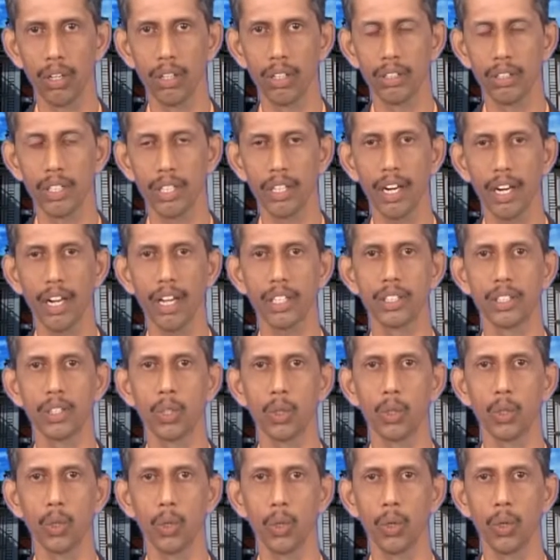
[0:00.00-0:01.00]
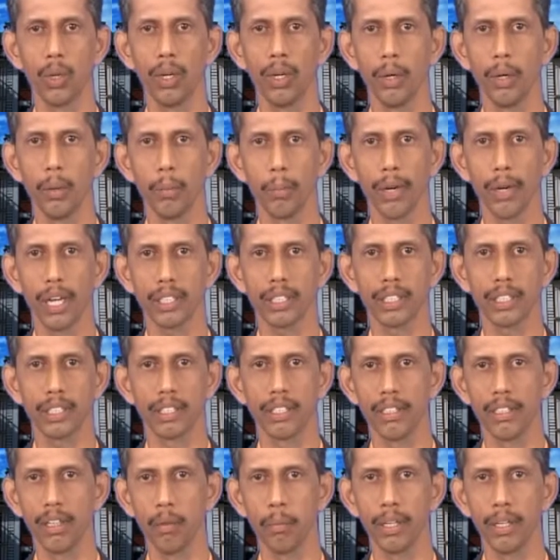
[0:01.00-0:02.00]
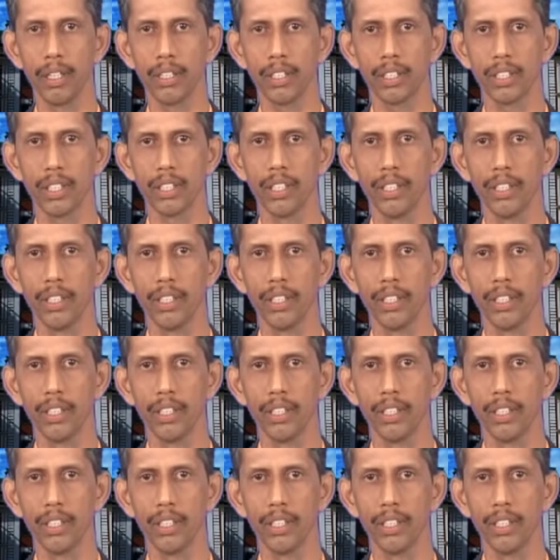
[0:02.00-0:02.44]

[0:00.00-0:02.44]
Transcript: the cracks due to plastic settlement